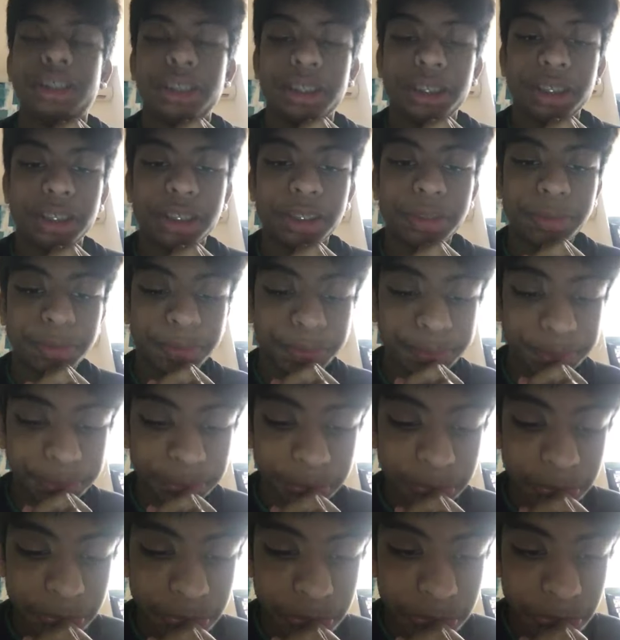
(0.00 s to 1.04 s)
And
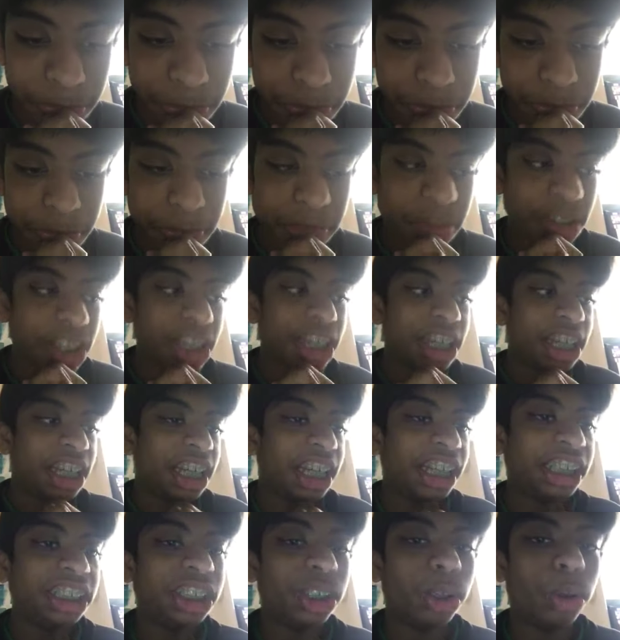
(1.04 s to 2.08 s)

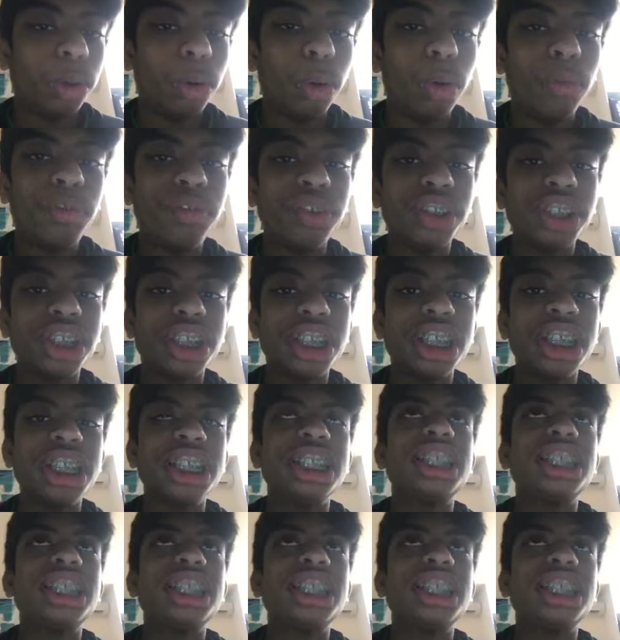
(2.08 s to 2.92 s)
the awful thing